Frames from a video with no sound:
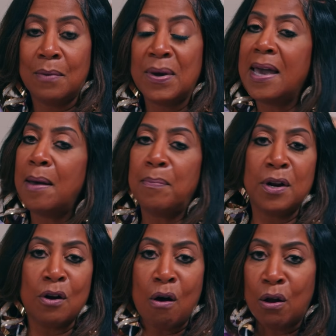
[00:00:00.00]
We can't
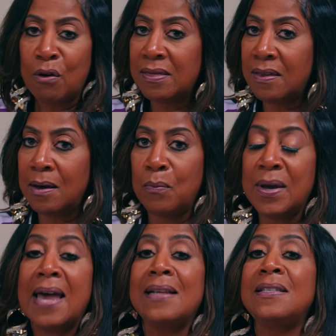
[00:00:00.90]
put it all on them.
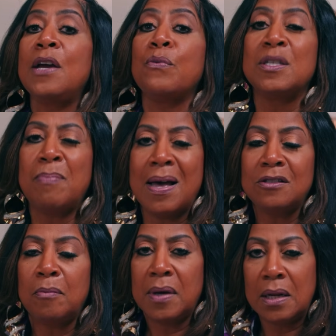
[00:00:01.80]
We got to take
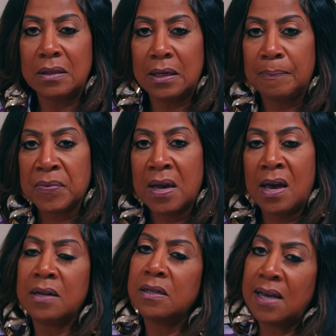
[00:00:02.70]
responsibility.
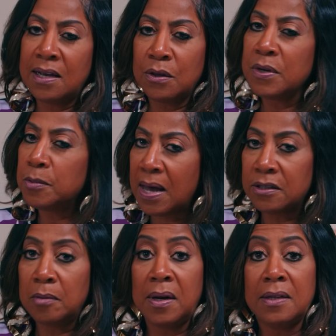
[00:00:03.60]
And to take the
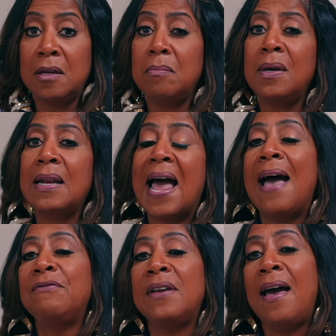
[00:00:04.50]
responsibility mean I
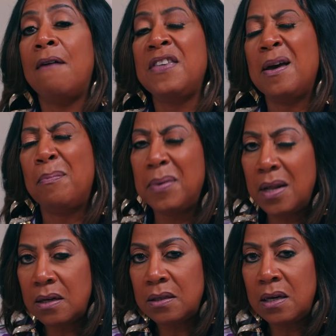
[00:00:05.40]
have to have the
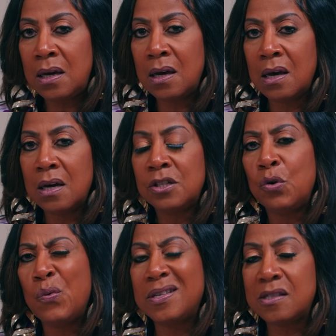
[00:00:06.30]
ability
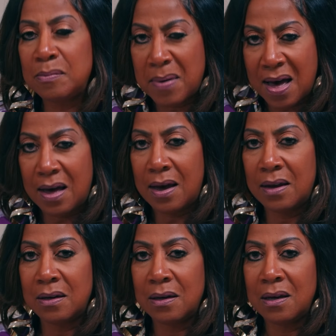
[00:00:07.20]
to
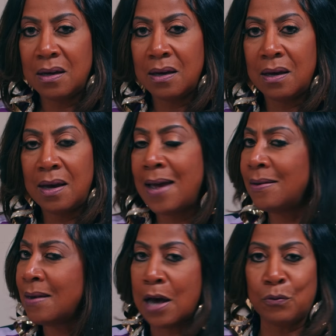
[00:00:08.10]
respond
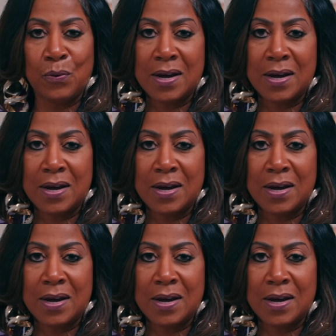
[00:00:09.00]
and not